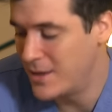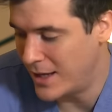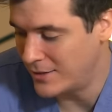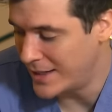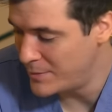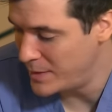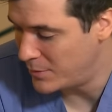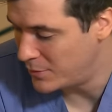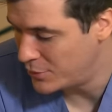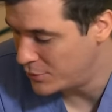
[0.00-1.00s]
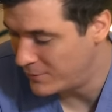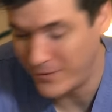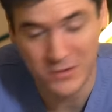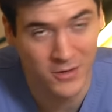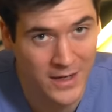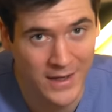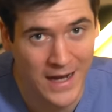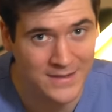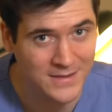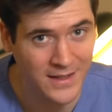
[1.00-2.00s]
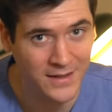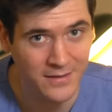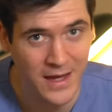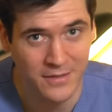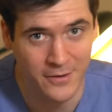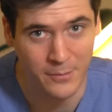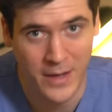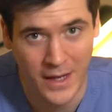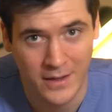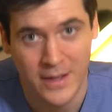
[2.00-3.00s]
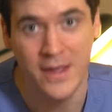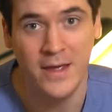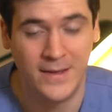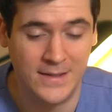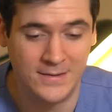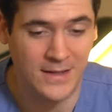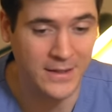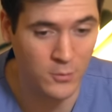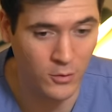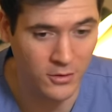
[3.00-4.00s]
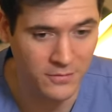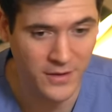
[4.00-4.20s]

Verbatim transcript: a lot of people who feed raw diets think that their pet is like a wolf.